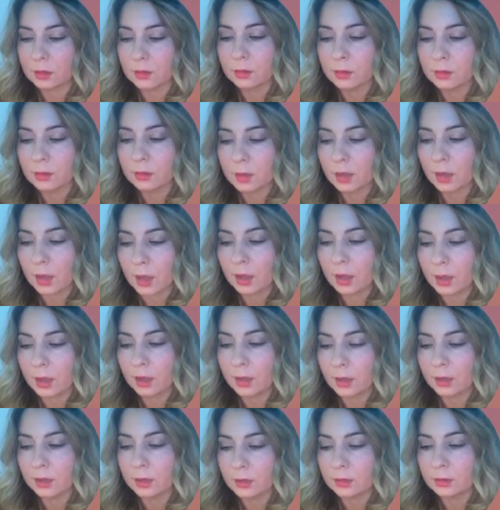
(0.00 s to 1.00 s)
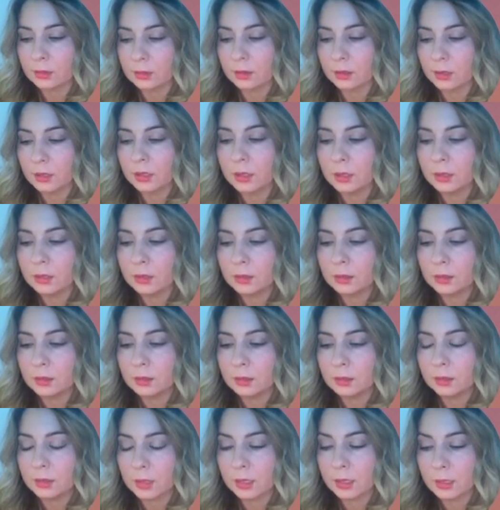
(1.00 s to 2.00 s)
that
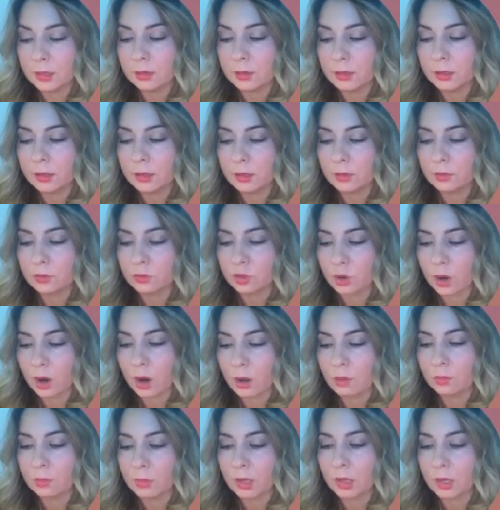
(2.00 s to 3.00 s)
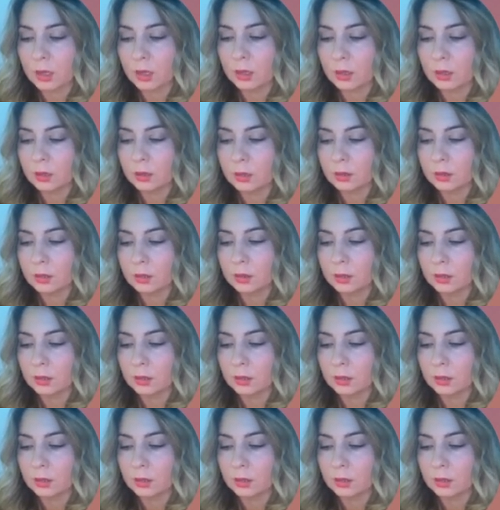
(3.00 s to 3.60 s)
in healing of trauma,